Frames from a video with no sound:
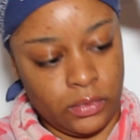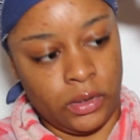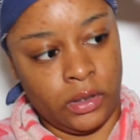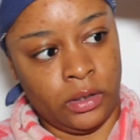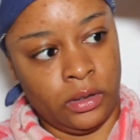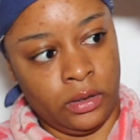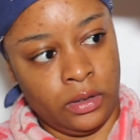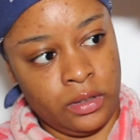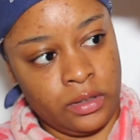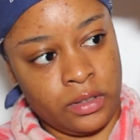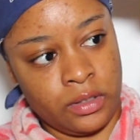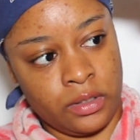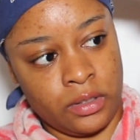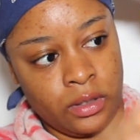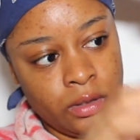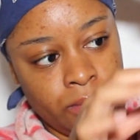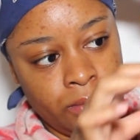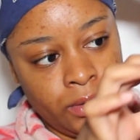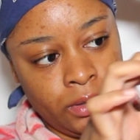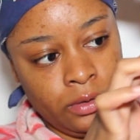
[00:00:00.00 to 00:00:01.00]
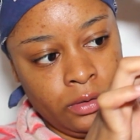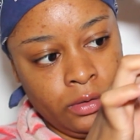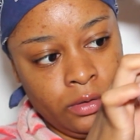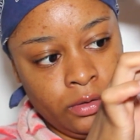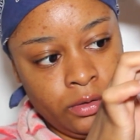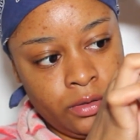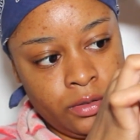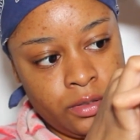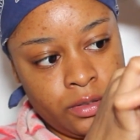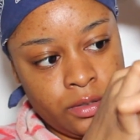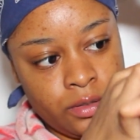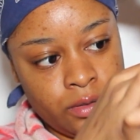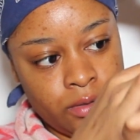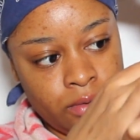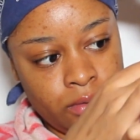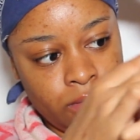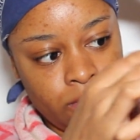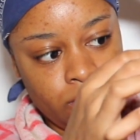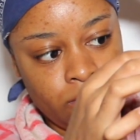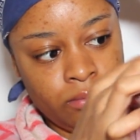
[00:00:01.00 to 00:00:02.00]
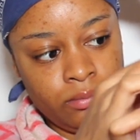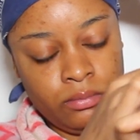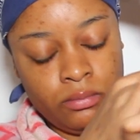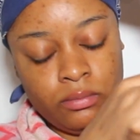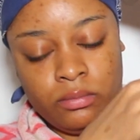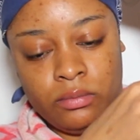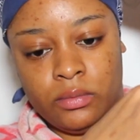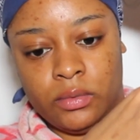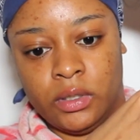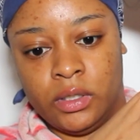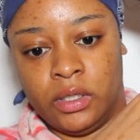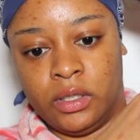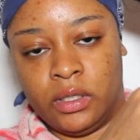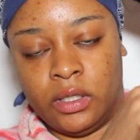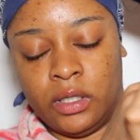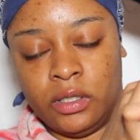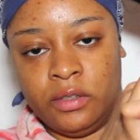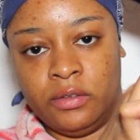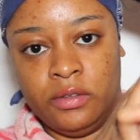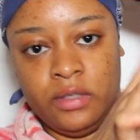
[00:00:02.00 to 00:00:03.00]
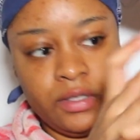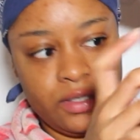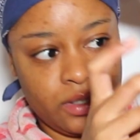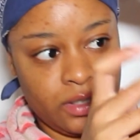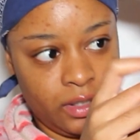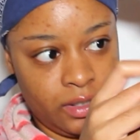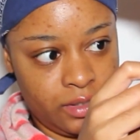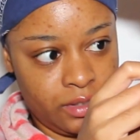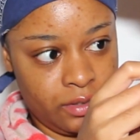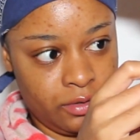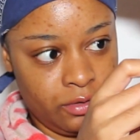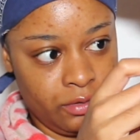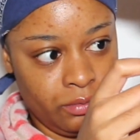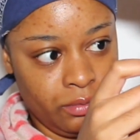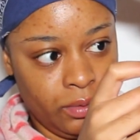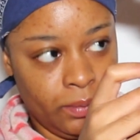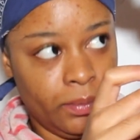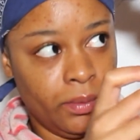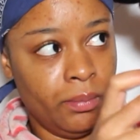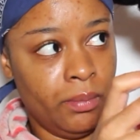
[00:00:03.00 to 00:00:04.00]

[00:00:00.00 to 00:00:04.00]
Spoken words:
And this is how it looks. And it kind of disguises the rubber